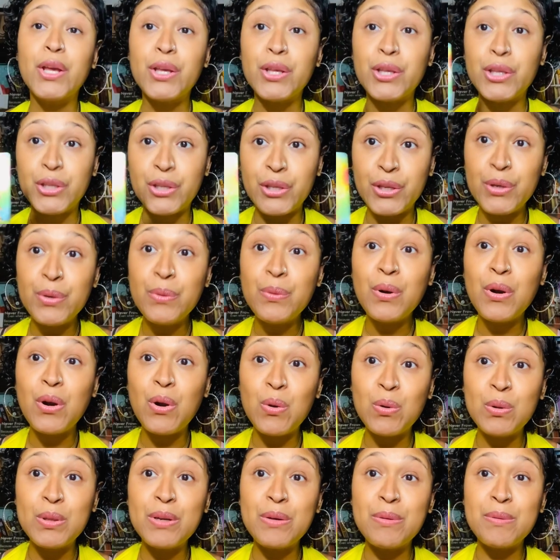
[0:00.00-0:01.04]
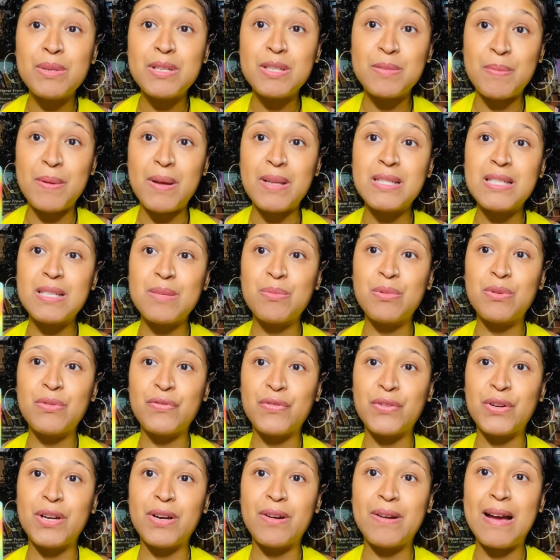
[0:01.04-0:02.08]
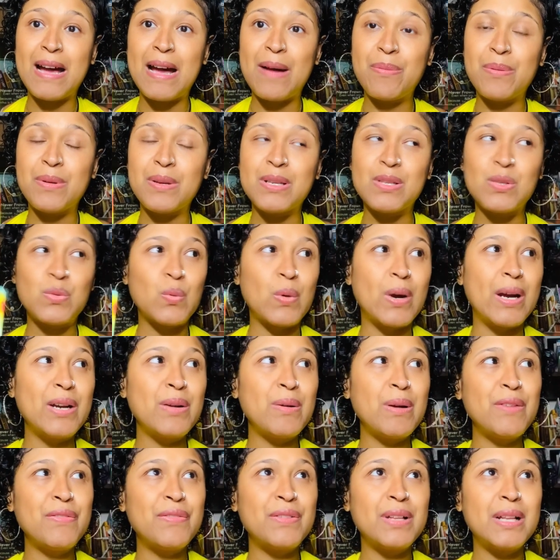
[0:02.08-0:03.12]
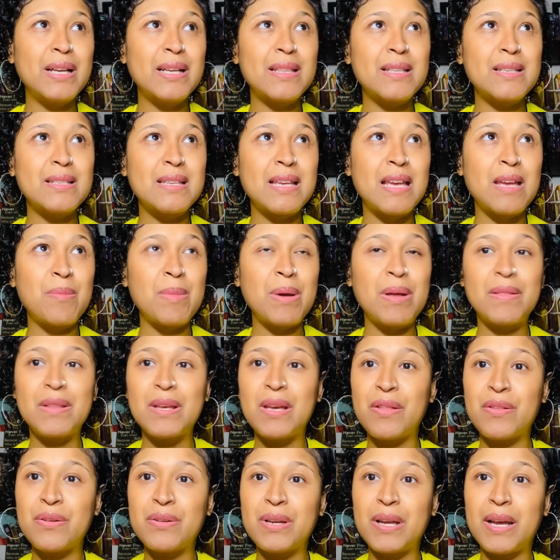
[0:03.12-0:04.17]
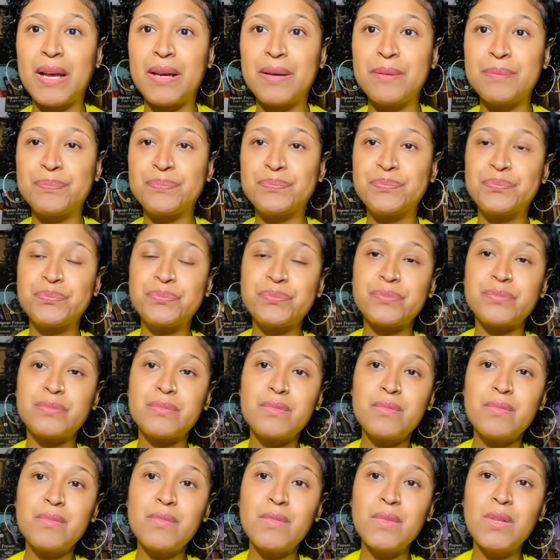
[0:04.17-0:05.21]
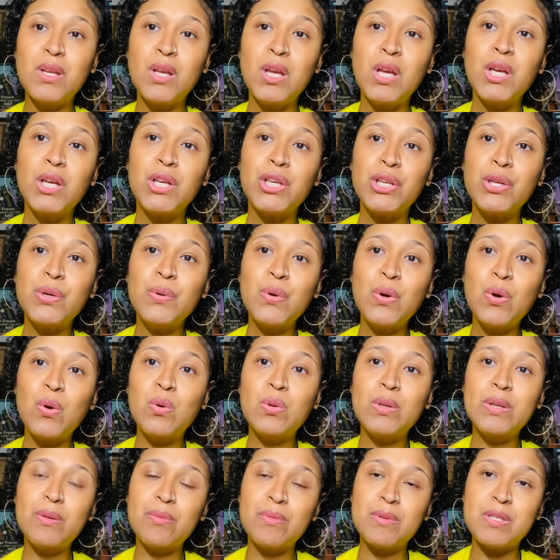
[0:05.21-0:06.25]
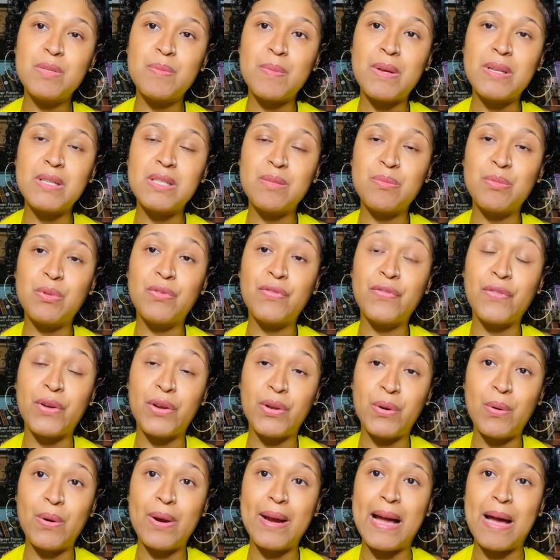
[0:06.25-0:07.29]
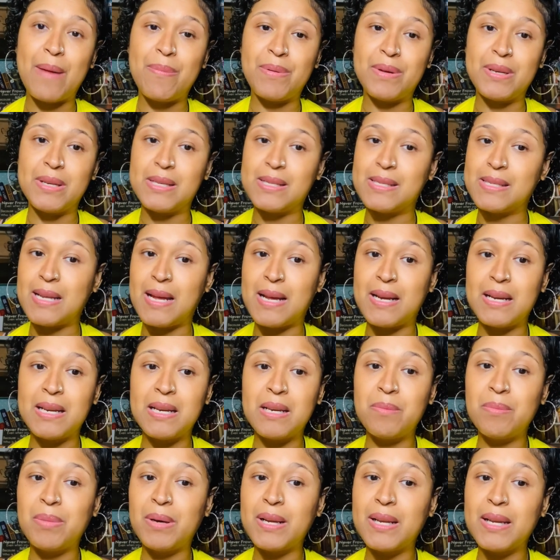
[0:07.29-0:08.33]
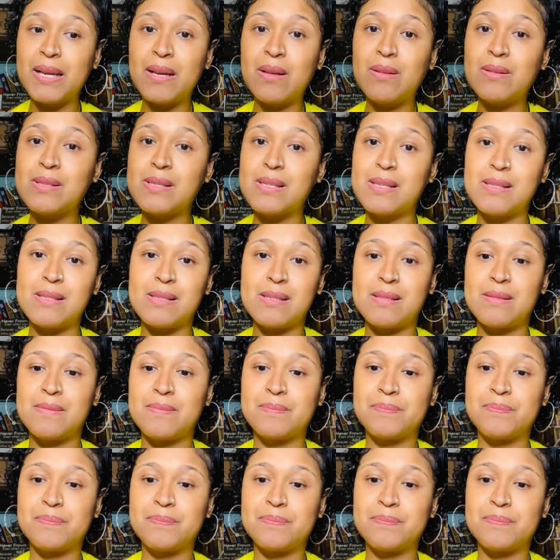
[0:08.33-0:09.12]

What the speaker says: You are only responsible for your happiness. Why do I feel like this came out the other day? You are only responsible for your happiness, not anybody else's.